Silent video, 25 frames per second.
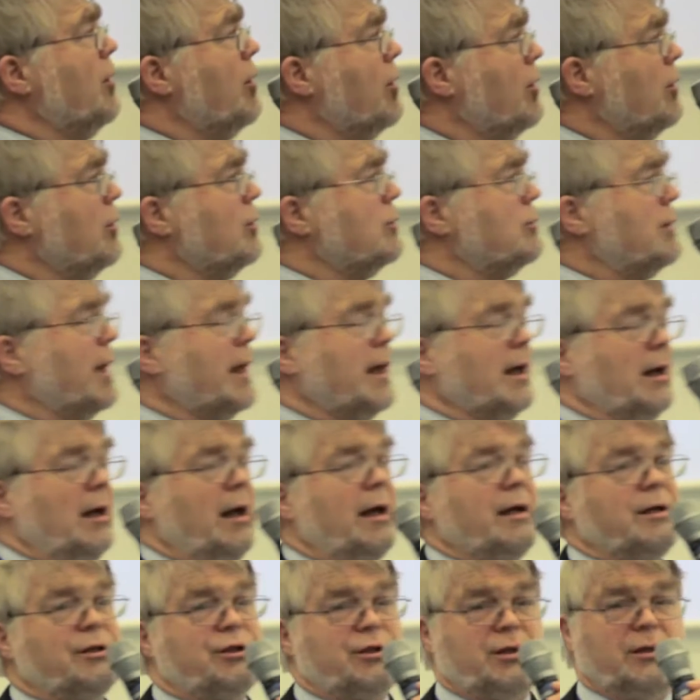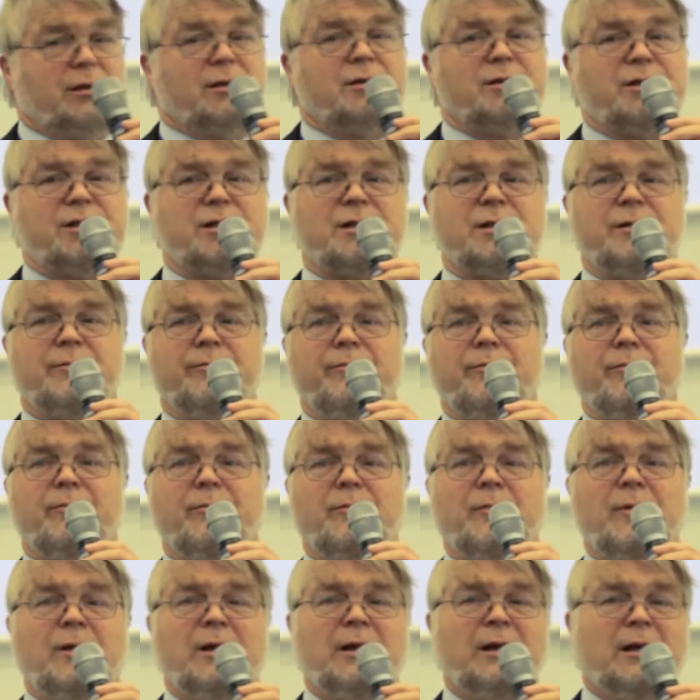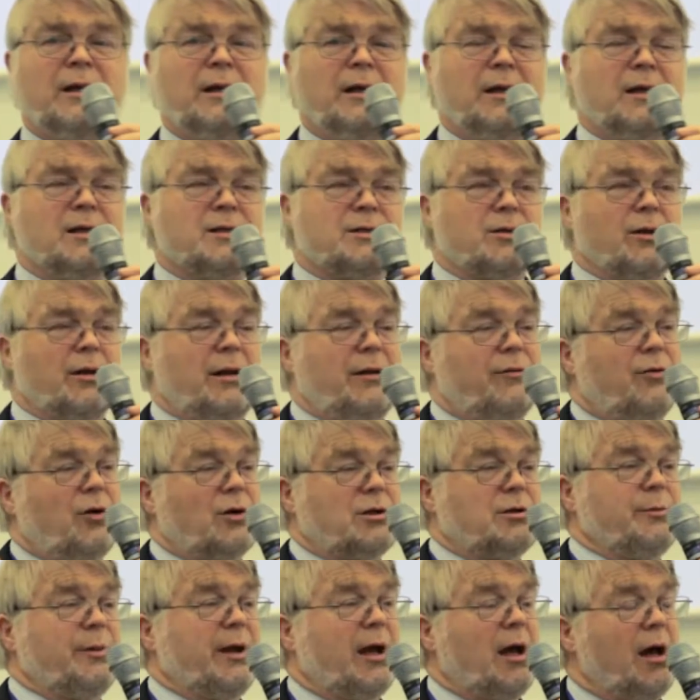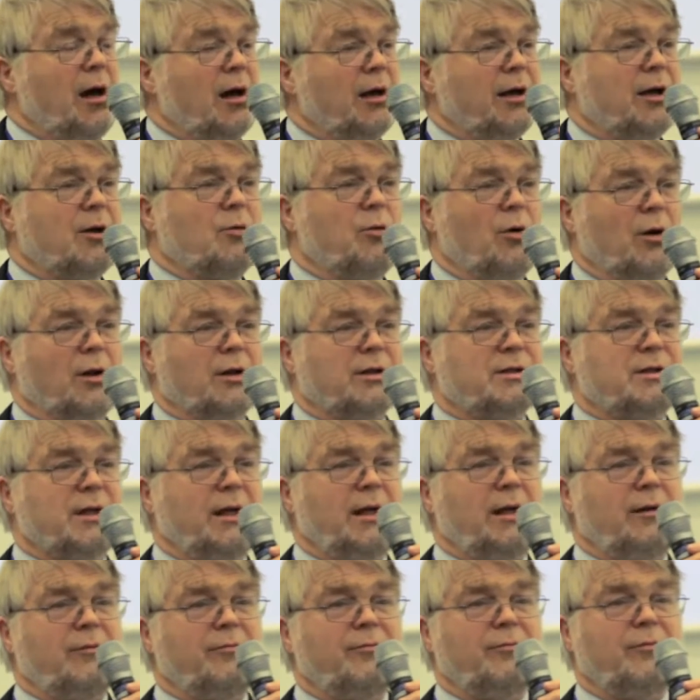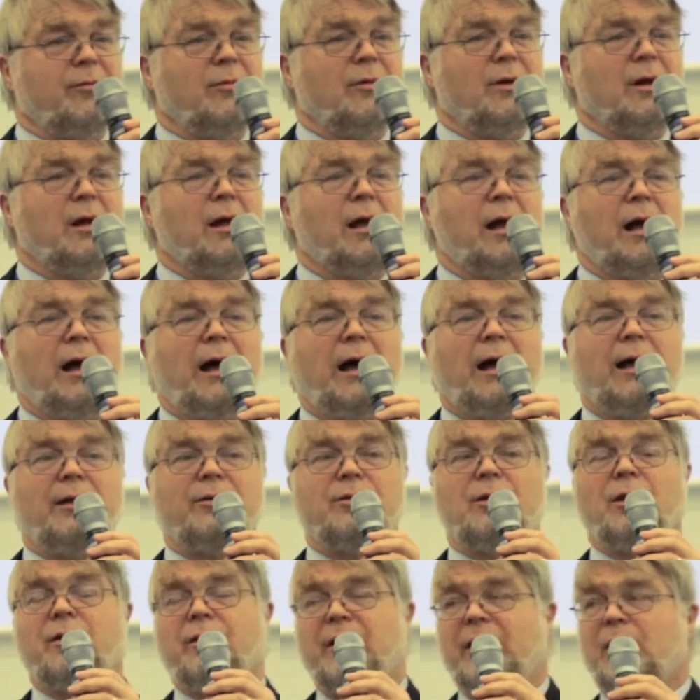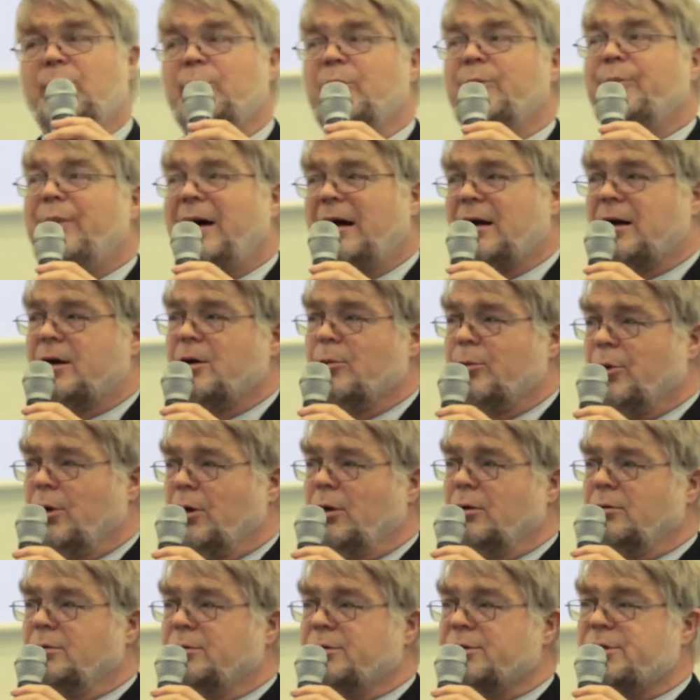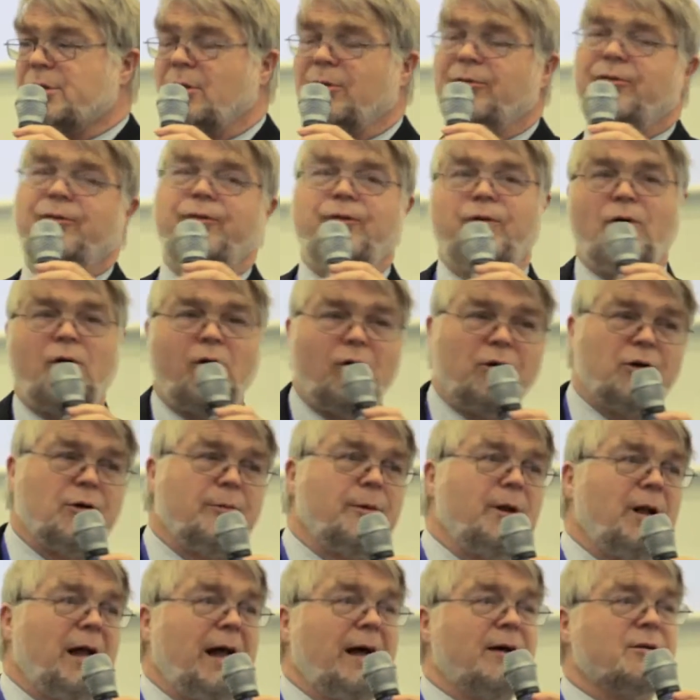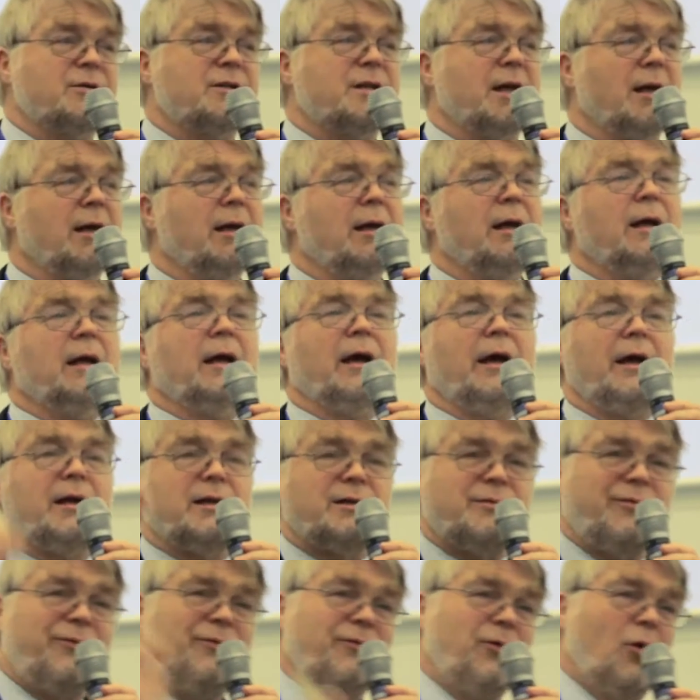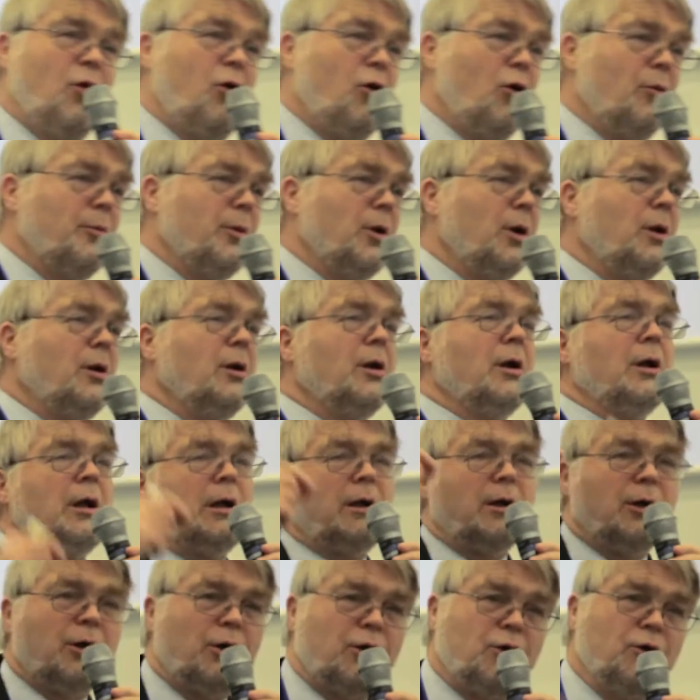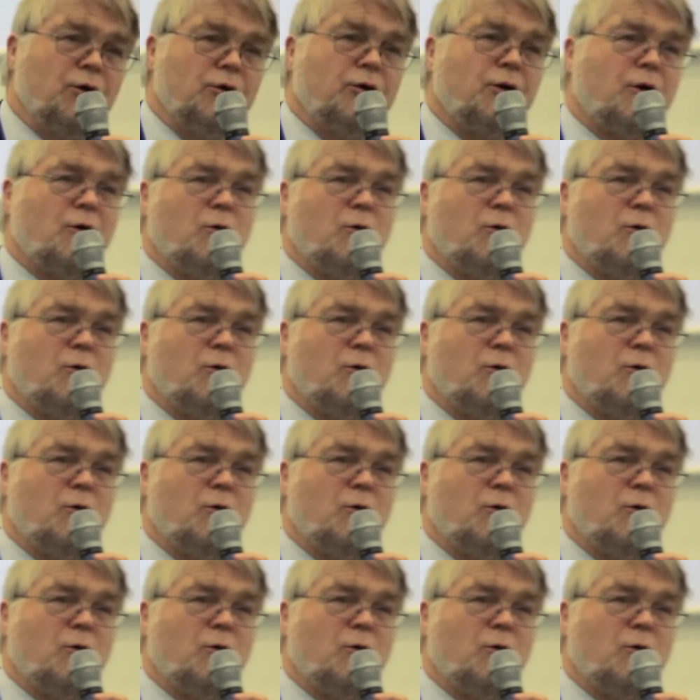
all regulations, so they've got to be high quality, and that they'll be bankable. So affordable housing is formal, good